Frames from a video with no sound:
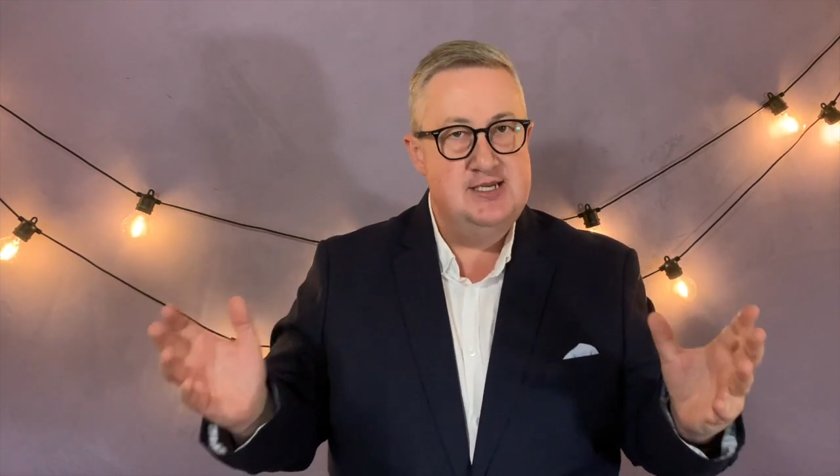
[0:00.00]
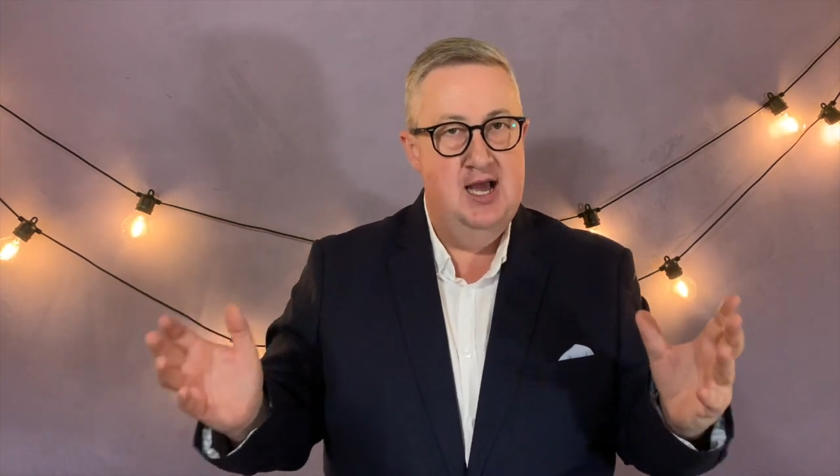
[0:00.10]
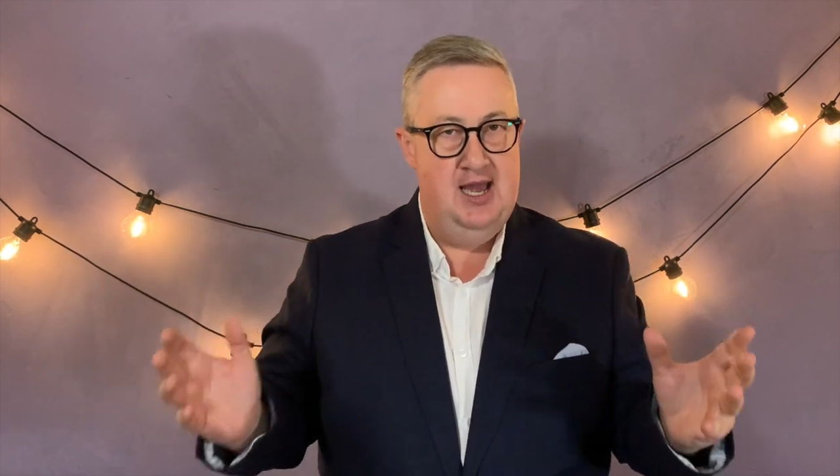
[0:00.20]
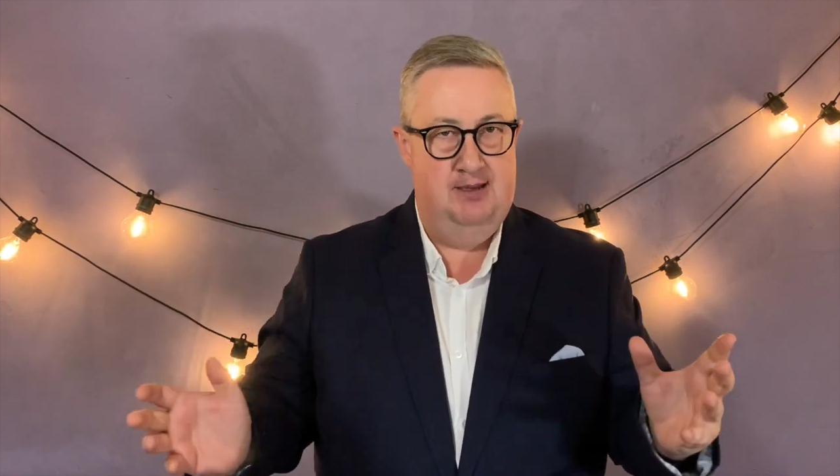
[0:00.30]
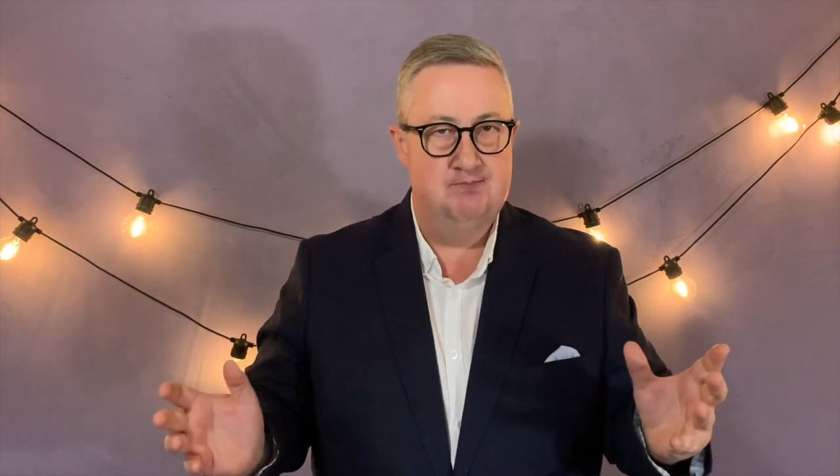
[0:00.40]

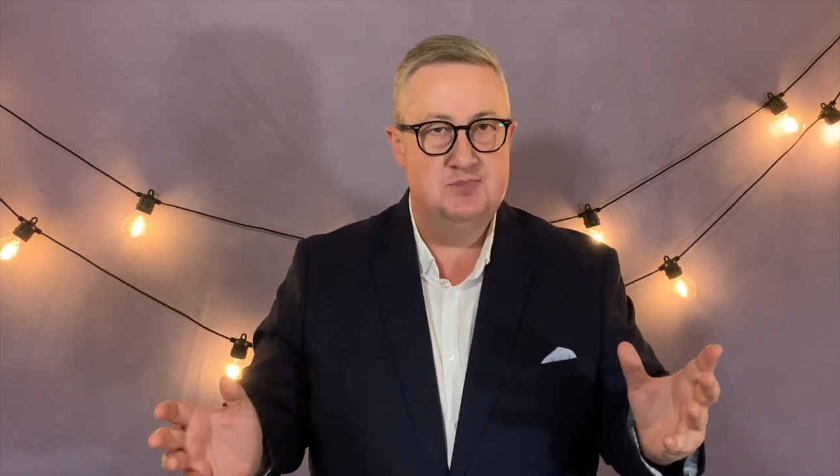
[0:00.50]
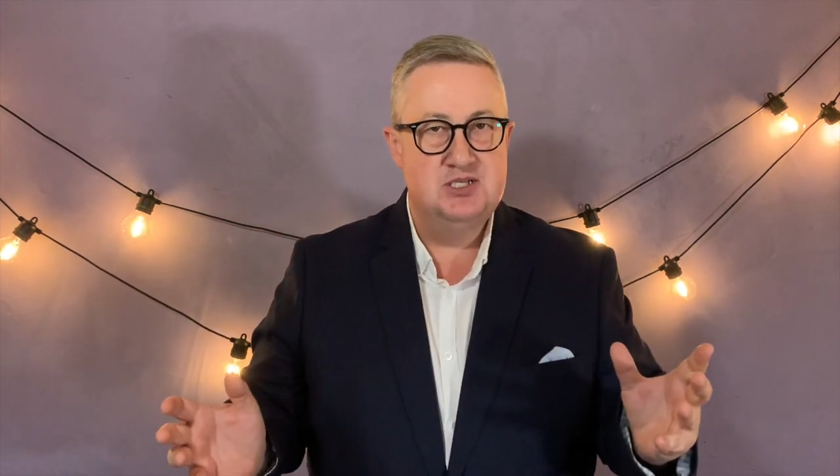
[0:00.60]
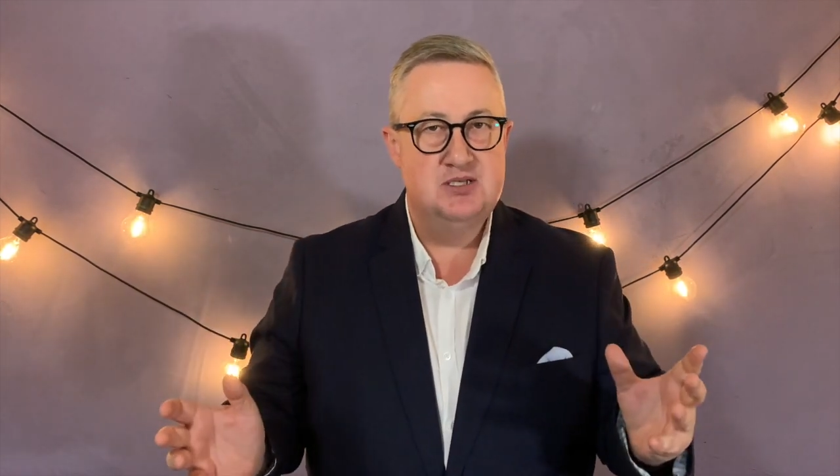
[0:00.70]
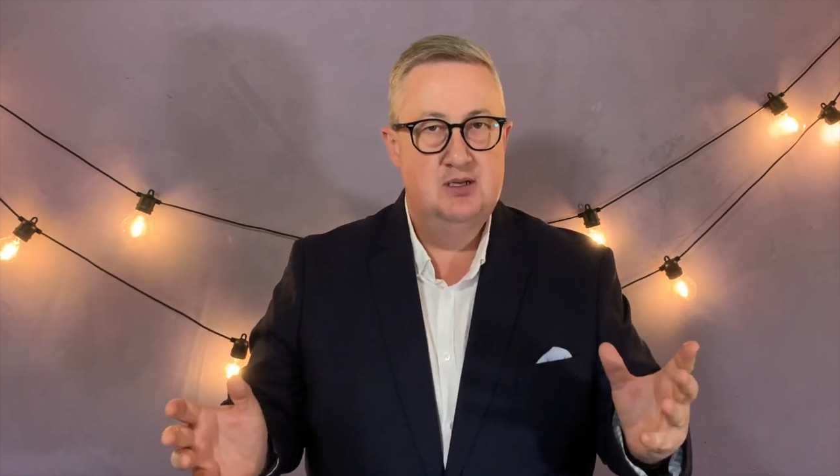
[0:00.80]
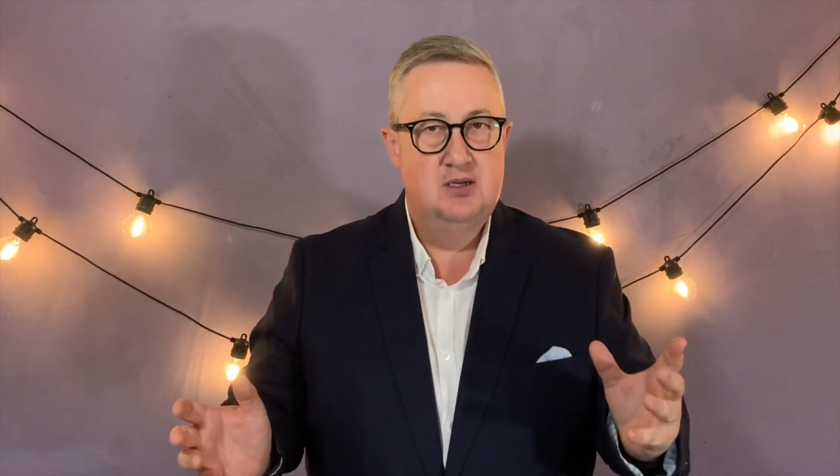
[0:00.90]

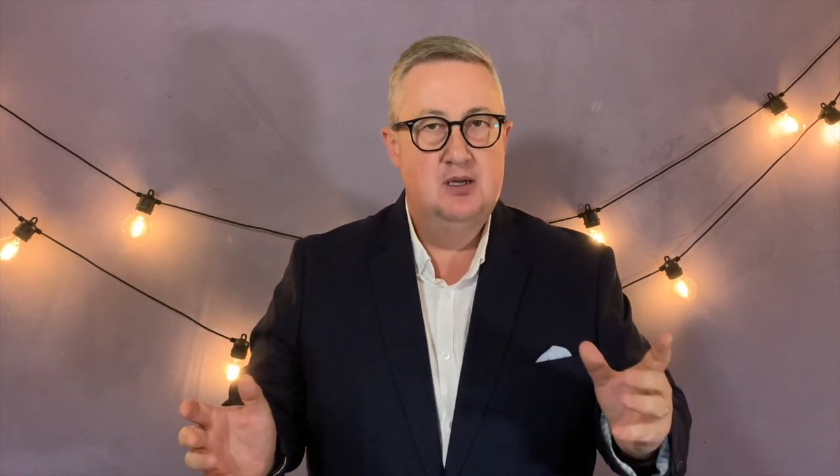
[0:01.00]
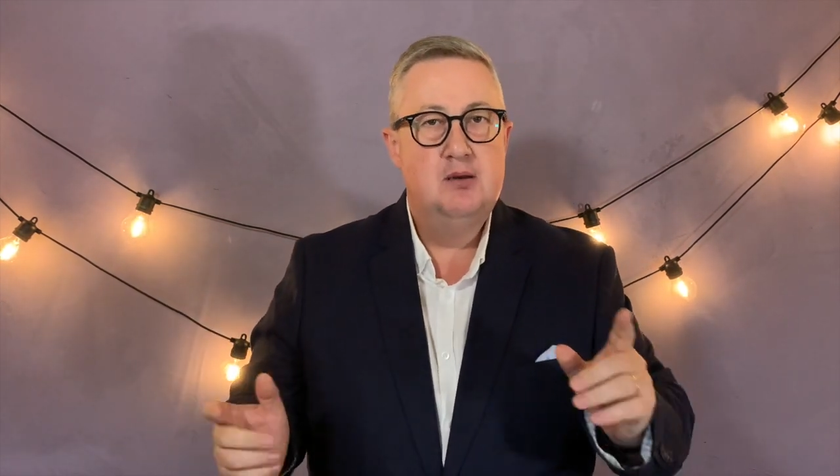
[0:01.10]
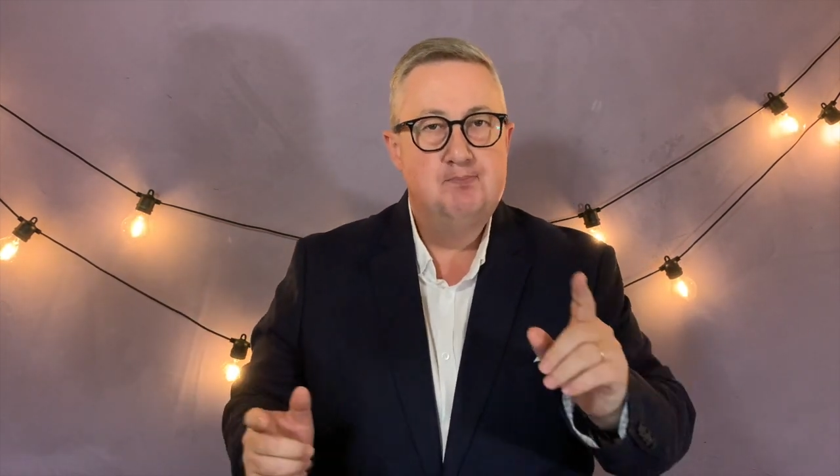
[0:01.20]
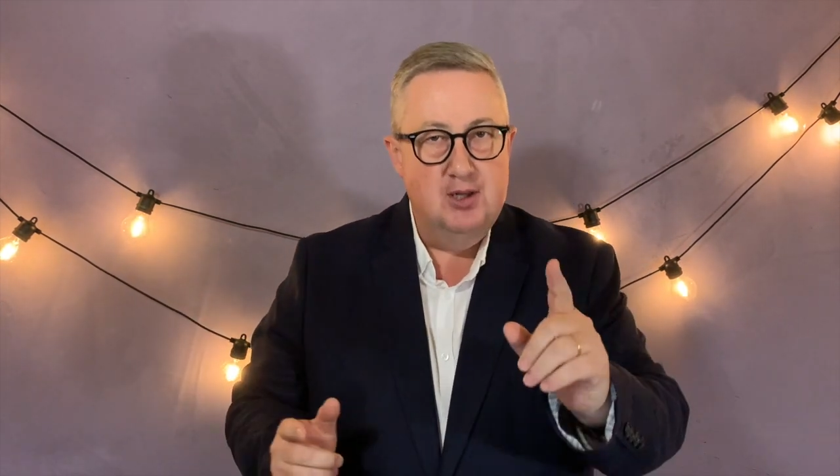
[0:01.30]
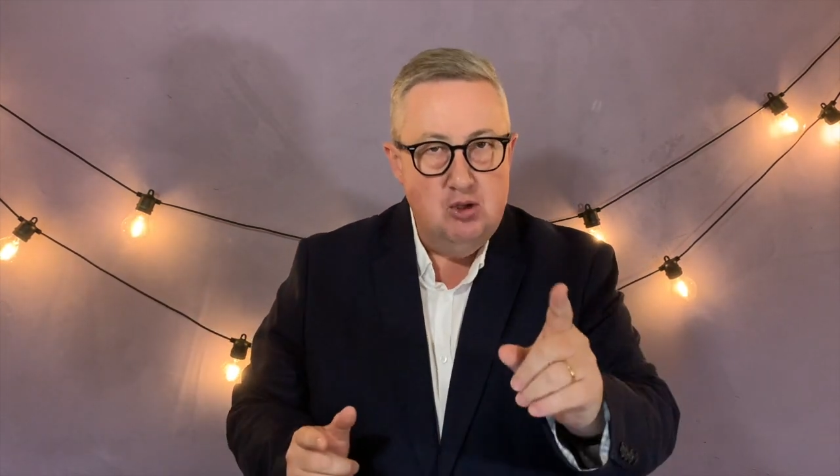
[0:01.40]
names
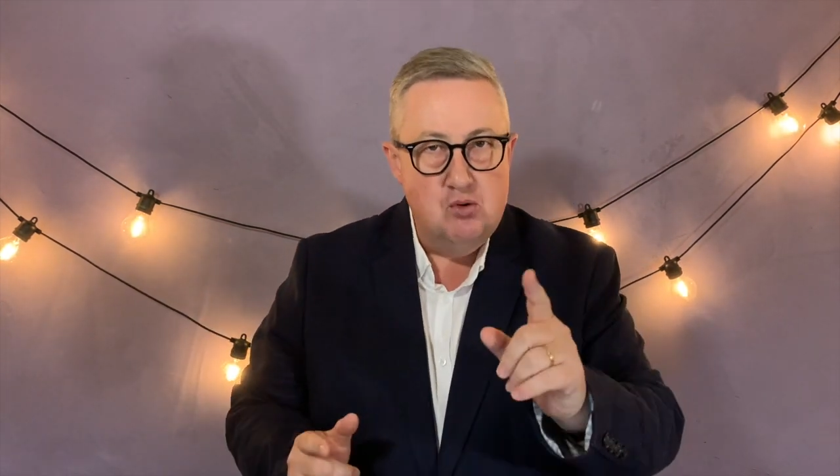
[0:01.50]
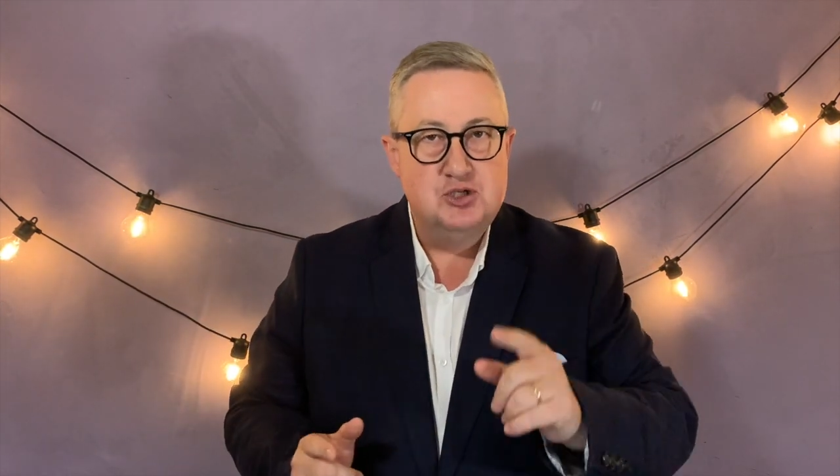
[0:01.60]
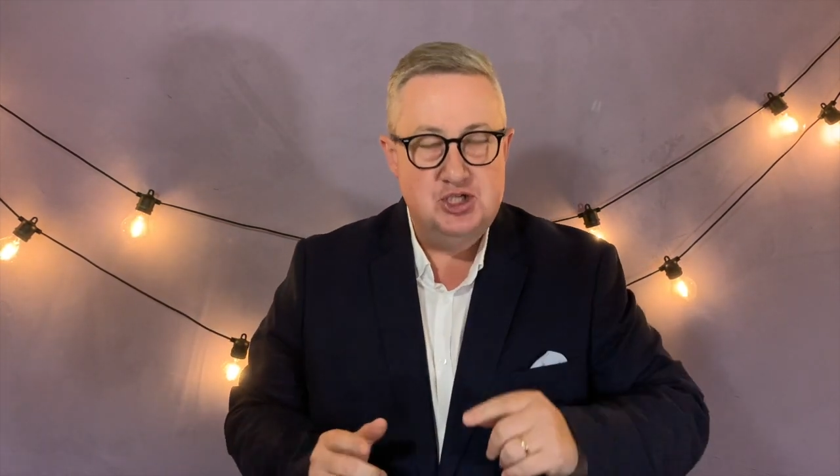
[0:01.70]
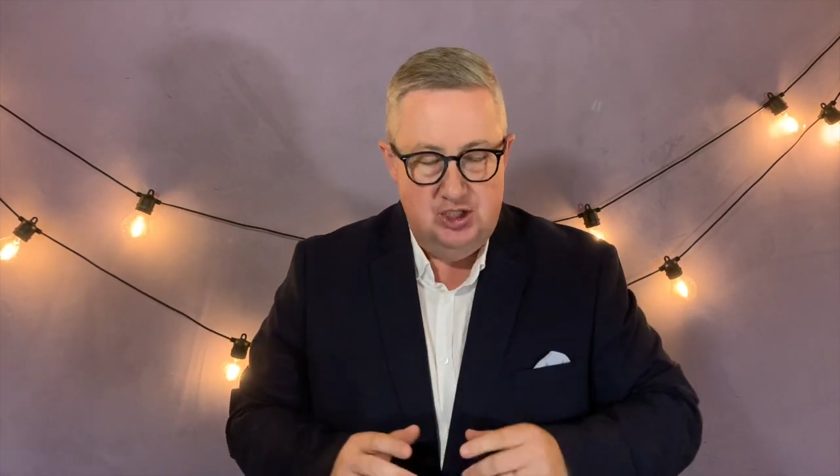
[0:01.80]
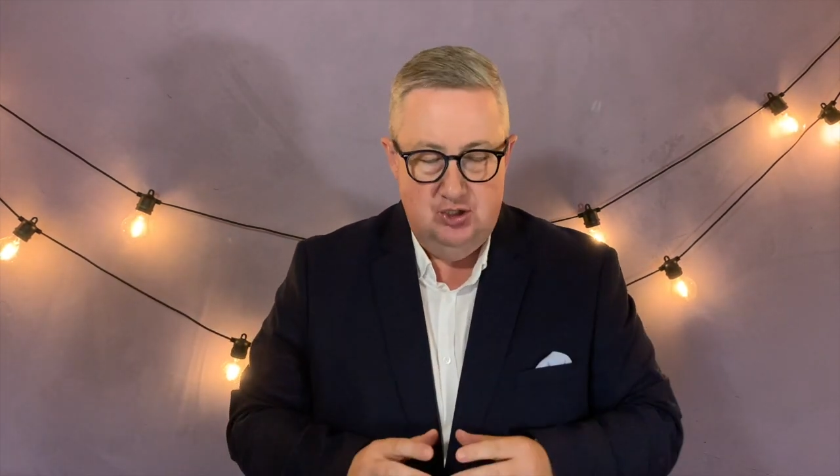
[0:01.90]
belong
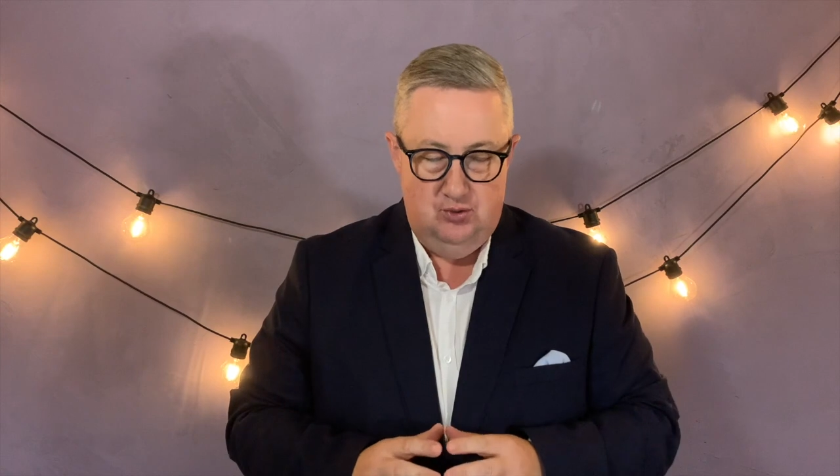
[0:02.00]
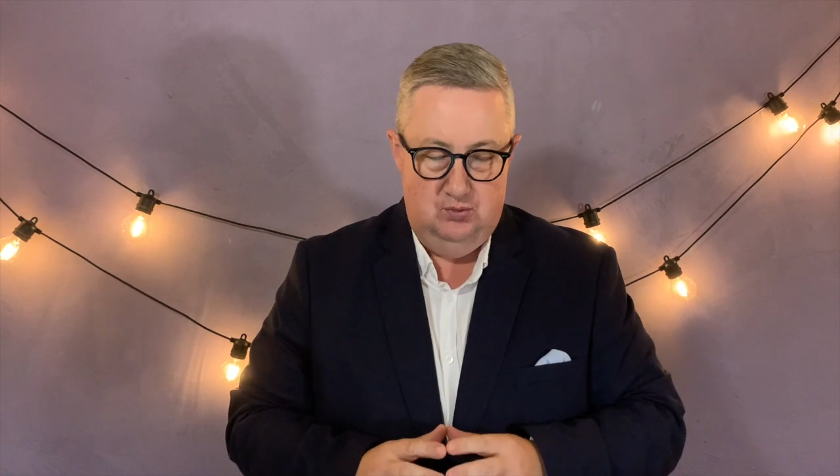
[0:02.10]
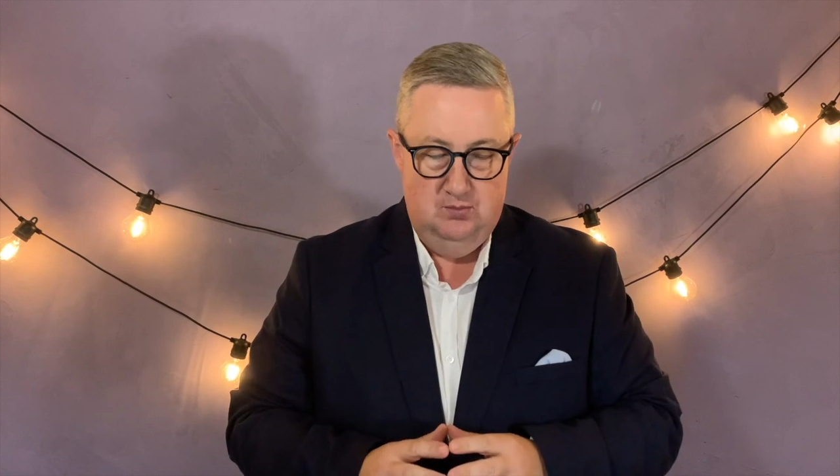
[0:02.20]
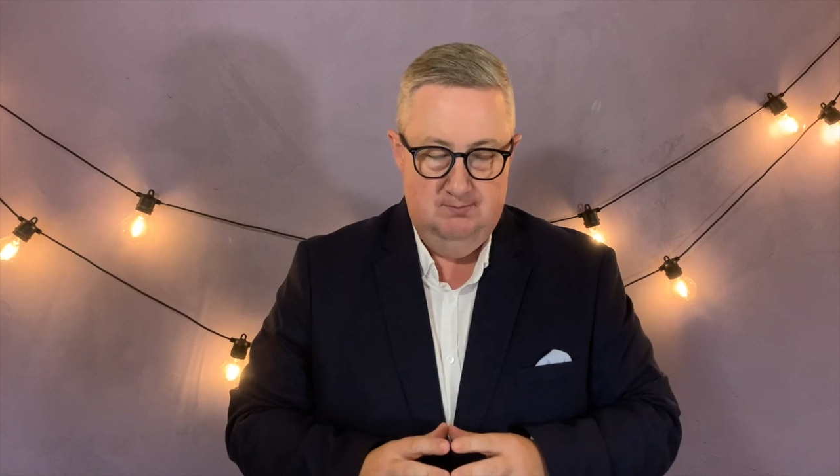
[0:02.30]
to you?